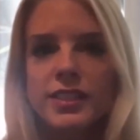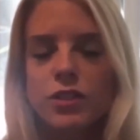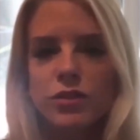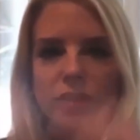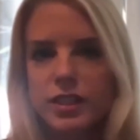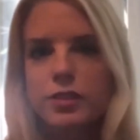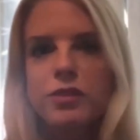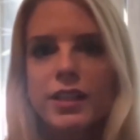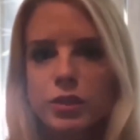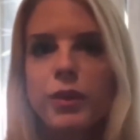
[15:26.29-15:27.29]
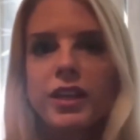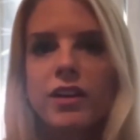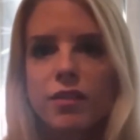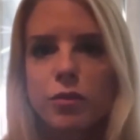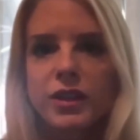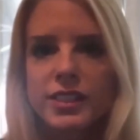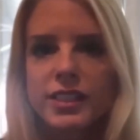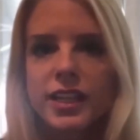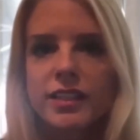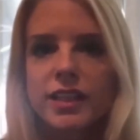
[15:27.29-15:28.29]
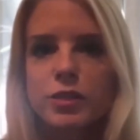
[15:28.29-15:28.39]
or this last week on the witness stand,